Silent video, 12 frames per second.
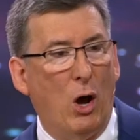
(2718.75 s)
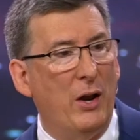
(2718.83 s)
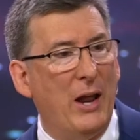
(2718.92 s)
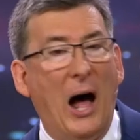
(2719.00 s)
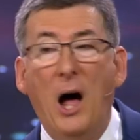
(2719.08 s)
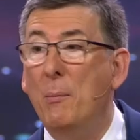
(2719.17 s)

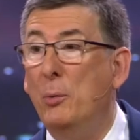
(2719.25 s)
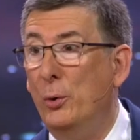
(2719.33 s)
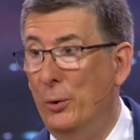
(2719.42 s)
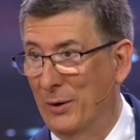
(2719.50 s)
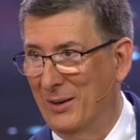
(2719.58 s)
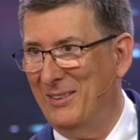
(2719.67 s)
god
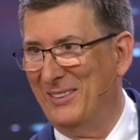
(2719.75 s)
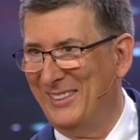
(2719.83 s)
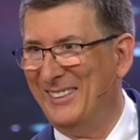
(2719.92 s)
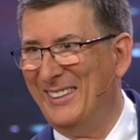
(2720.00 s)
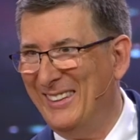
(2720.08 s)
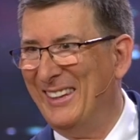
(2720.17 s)
Amun,
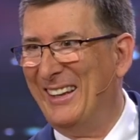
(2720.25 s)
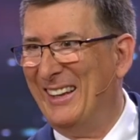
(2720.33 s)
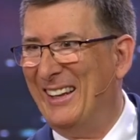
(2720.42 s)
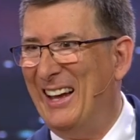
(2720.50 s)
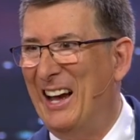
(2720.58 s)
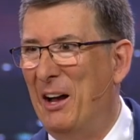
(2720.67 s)

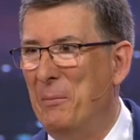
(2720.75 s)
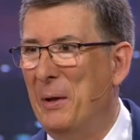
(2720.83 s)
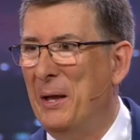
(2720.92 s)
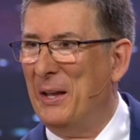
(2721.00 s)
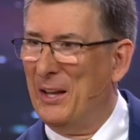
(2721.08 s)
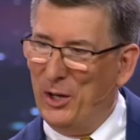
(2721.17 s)
um,
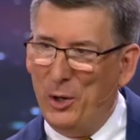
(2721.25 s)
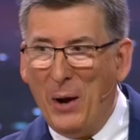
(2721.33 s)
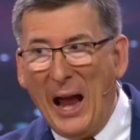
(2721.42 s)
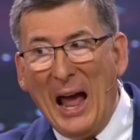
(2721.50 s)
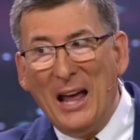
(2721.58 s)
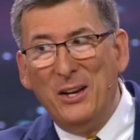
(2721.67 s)
who
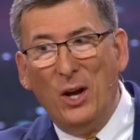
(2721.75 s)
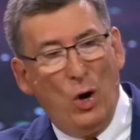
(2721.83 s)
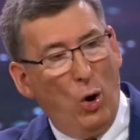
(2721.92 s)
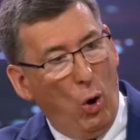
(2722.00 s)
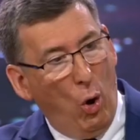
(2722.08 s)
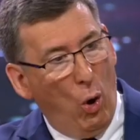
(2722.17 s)
had
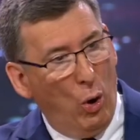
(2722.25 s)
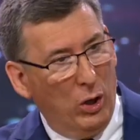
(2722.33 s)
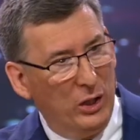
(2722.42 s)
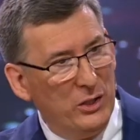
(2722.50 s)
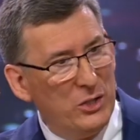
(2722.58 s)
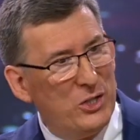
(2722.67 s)

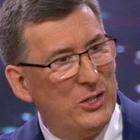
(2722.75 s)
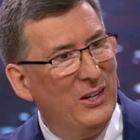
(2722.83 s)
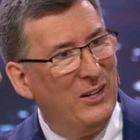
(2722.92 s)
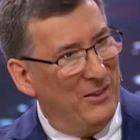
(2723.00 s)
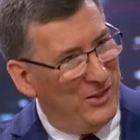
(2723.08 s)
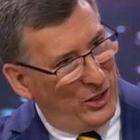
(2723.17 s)
horns
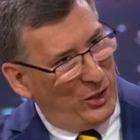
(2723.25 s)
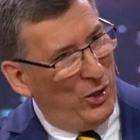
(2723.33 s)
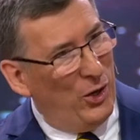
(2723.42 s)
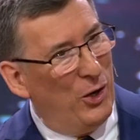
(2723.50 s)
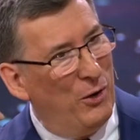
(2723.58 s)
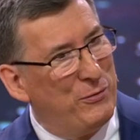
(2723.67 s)
that
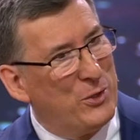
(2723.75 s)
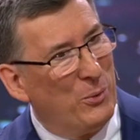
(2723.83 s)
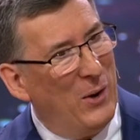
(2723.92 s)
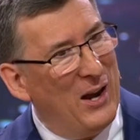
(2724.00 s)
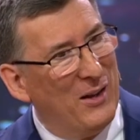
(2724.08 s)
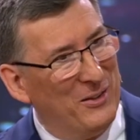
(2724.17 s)
curved
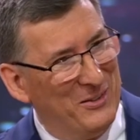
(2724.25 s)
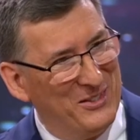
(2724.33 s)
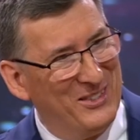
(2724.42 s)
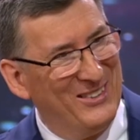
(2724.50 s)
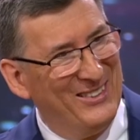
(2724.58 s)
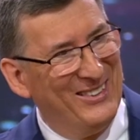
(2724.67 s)
around,
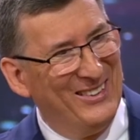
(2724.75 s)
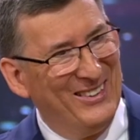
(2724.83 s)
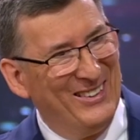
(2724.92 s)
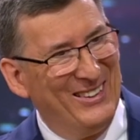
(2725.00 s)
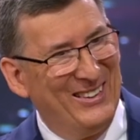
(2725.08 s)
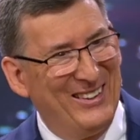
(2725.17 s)

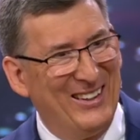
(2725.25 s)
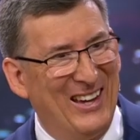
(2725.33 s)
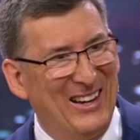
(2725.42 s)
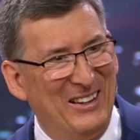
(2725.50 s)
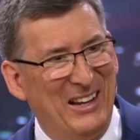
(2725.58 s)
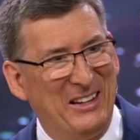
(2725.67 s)

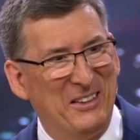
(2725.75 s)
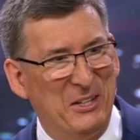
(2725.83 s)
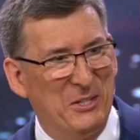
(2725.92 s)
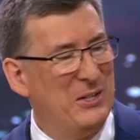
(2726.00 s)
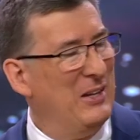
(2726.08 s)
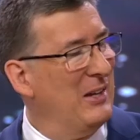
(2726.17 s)
kind of like
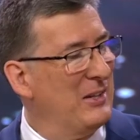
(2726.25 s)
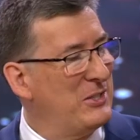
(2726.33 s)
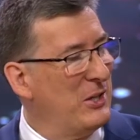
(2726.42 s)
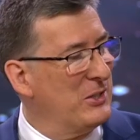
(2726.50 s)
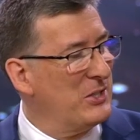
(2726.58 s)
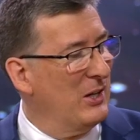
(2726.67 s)
this. Yeah,
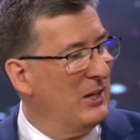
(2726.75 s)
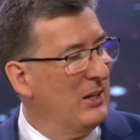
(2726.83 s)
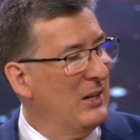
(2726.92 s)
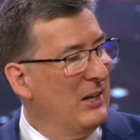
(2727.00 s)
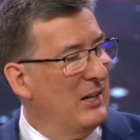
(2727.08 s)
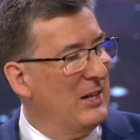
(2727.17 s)
so it's, a,
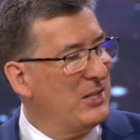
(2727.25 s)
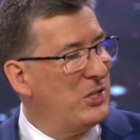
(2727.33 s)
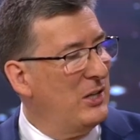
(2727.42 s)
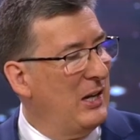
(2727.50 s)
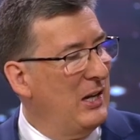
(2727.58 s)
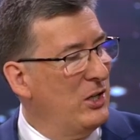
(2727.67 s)

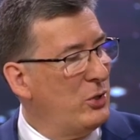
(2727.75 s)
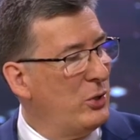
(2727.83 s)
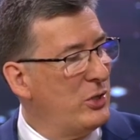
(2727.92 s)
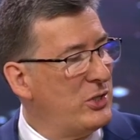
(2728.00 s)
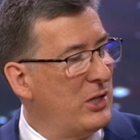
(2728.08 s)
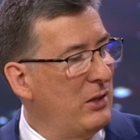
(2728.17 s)
it's an
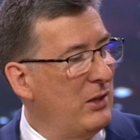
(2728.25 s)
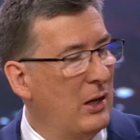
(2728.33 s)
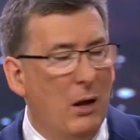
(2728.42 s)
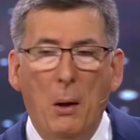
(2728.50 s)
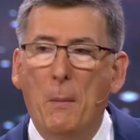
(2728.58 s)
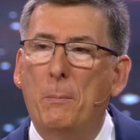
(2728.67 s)
interesting thing.
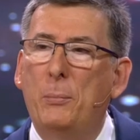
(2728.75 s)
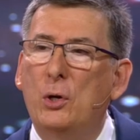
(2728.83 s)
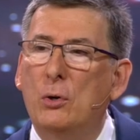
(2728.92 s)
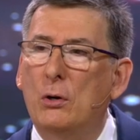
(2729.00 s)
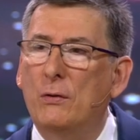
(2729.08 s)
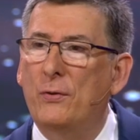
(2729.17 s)

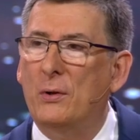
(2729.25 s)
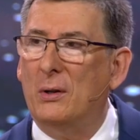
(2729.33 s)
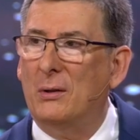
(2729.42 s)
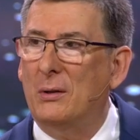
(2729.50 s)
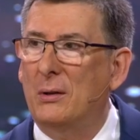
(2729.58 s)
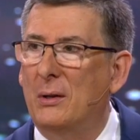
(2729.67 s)

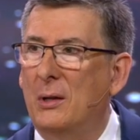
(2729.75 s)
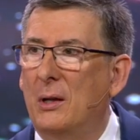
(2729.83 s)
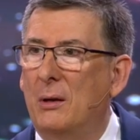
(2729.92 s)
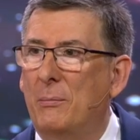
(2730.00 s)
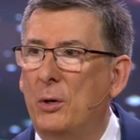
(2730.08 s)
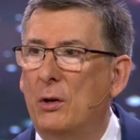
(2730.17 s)
Beautiful,
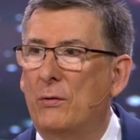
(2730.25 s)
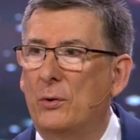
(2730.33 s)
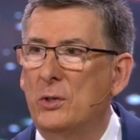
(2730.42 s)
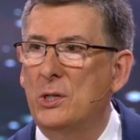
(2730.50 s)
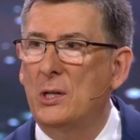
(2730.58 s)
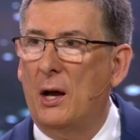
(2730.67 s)

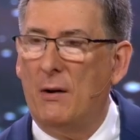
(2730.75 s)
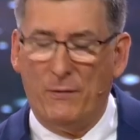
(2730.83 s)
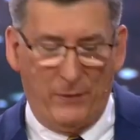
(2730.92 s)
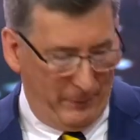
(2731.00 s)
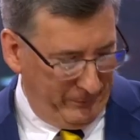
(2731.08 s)
beautiful stuff.